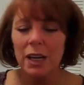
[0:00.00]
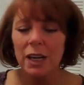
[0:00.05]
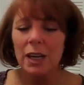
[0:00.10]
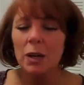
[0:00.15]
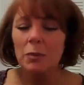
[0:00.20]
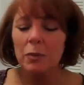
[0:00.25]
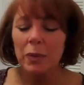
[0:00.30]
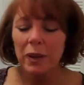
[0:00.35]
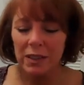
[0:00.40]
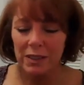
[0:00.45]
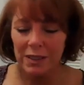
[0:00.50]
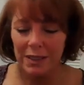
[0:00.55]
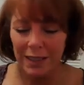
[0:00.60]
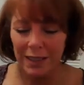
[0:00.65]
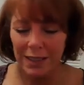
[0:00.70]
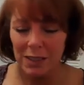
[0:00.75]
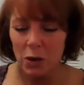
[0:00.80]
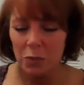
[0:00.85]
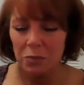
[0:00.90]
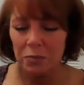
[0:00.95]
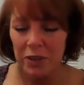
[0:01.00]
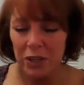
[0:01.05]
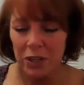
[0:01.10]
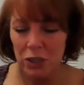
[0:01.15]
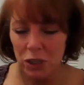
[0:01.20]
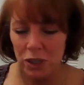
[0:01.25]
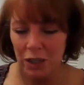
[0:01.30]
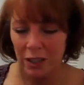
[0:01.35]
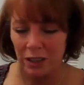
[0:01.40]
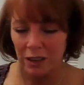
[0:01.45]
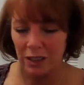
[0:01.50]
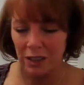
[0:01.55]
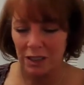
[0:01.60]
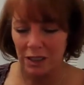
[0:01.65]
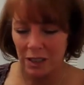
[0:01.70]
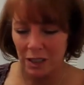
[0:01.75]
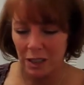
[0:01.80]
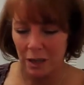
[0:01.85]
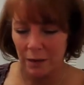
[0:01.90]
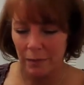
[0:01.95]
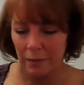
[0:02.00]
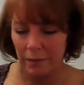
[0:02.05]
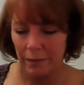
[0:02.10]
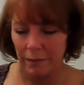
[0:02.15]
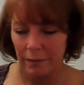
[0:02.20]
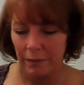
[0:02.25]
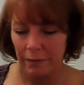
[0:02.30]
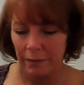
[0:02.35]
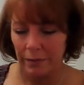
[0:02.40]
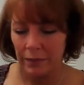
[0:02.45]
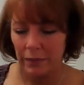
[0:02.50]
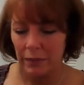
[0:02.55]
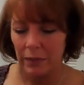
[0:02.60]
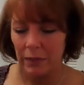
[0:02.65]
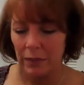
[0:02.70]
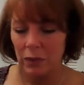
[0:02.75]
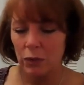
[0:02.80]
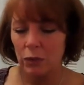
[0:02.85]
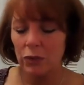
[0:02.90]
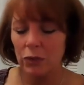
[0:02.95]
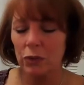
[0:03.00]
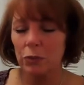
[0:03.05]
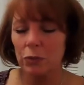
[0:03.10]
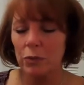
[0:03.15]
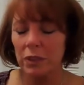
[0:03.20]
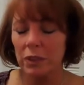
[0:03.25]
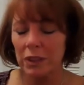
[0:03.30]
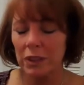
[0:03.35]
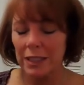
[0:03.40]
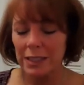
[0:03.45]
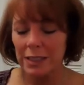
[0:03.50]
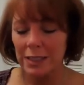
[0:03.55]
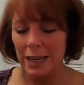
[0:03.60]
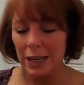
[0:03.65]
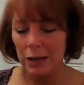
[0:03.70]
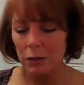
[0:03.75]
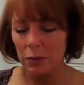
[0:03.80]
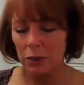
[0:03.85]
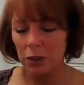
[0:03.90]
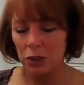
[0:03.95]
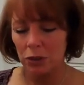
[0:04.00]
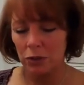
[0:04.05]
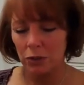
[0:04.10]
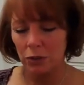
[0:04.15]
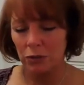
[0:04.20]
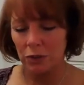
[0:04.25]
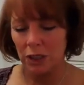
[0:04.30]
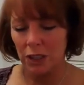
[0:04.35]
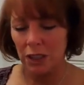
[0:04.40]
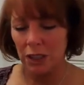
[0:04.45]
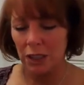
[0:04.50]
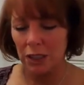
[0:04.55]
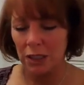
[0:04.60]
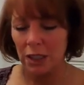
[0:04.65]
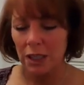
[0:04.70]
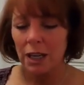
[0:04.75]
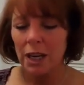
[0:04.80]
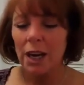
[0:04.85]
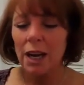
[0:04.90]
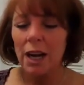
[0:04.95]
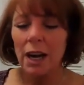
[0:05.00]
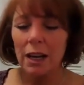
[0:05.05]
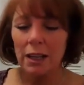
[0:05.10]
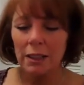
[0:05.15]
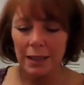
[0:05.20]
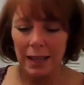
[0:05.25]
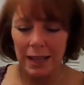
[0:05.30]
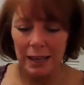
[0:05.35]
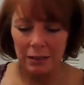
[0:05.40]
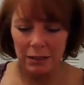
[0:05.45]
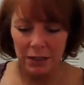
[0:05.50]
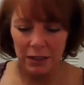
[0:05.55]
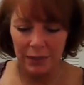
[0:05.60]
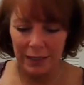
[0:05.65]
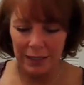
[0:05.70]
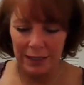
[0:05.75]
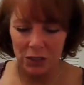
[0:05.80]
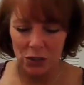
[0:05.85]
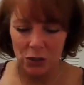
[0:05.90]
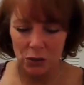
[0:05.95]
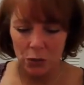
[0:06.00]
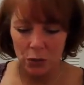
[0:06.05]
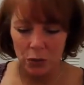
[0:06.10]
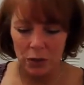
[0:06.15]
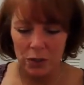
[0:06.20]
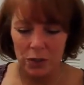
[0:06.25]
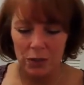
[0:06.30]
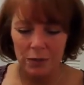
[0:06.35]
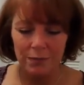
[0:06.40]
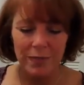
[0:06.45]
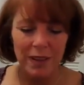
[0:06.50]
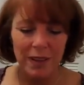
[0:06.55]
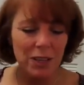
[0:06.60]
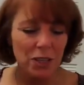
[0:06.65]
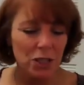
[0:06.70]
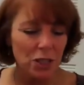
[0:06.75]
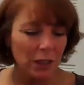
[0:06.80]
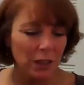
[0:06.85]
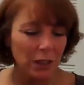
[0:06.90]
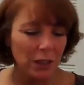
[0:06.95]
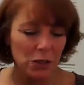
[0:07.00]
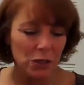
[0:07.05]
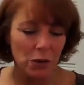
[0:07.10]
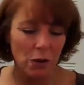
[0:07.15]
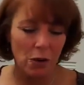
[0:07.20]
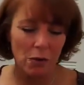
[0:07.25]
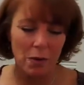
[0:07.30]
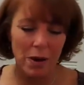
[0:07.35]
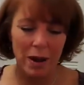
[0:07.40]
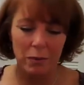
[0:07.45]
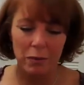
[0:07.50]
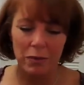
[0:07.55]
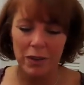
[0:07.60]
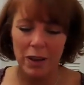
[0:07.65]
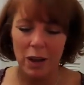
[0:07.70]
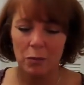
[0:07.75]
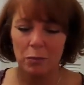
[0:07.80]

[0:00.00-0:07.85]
because that is our mission at this time. So just release out what you don't need. Allow Divine Source, angelics are around. We've got